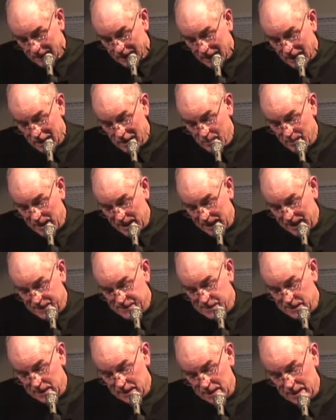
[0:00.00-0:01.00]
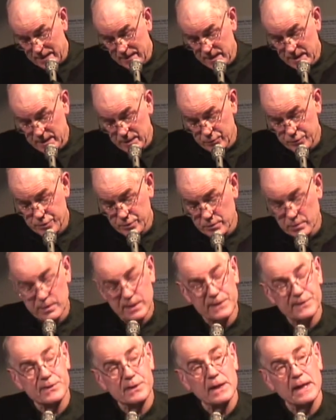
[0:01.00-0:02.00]
culminating in the
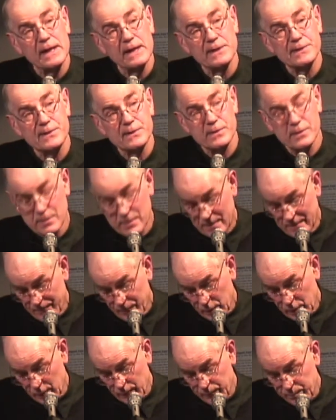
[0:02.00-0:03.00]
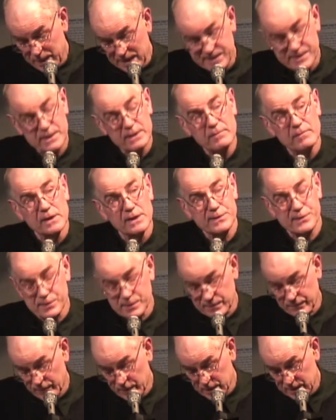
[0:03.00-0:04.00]
notorious case of Plessy
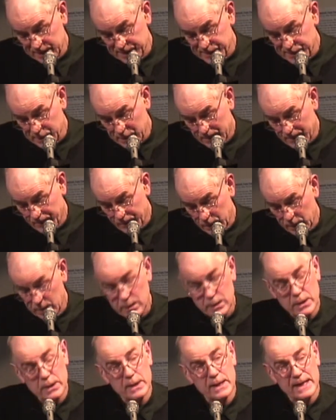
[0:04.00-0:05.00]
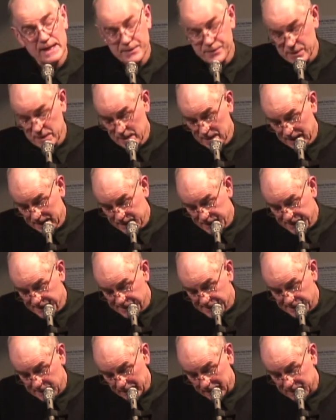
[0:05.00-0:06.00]
versus Ferguson in
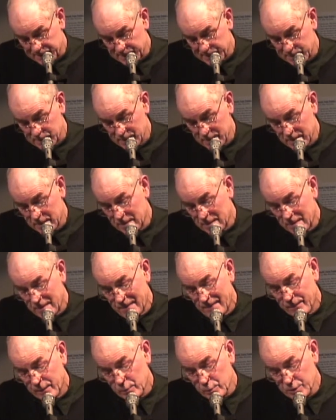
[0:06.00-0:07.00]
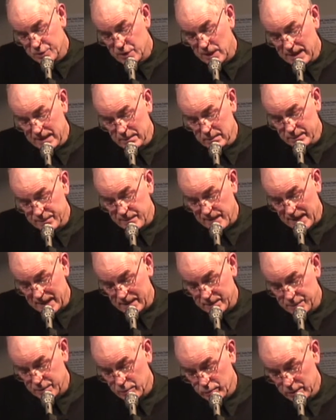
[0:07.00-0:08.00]
1896, which held
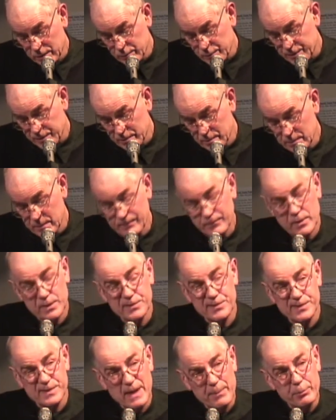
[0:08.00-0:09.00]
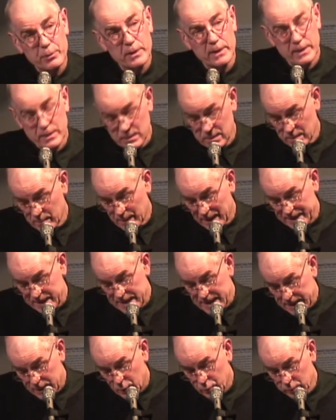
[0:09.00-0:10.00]
that, quote, separate but
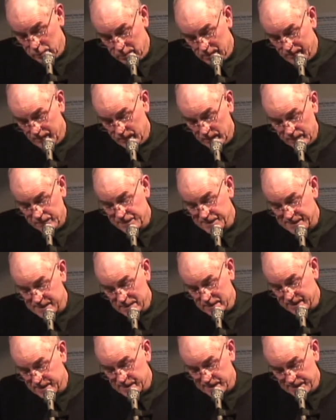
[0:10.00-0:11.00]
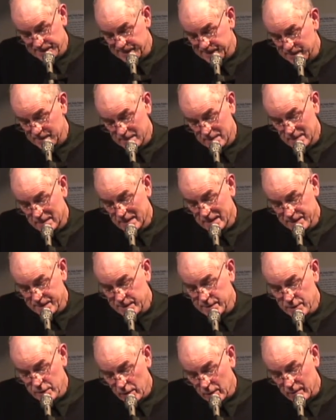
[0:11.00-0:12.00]
equal facilities
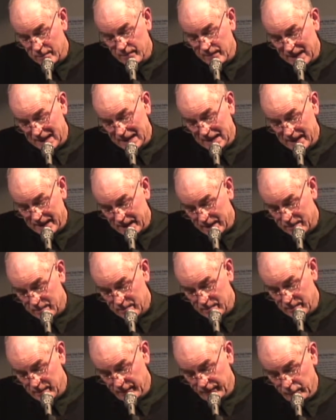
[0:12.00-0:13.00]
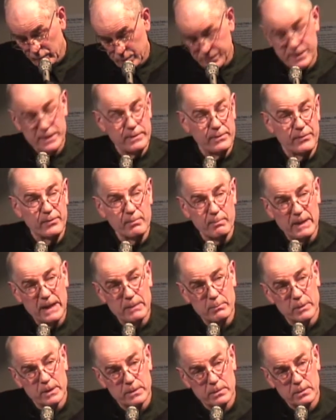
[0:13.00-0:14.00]
did not violate the 14th
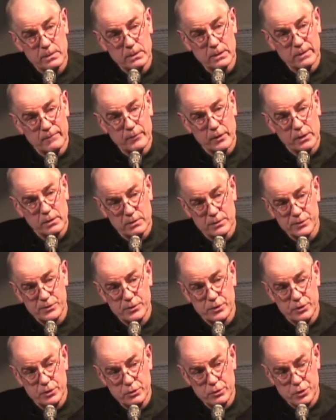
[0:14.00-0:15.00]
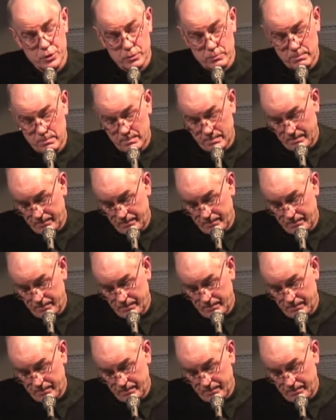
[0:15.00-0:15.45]
Amendment of the Constitution.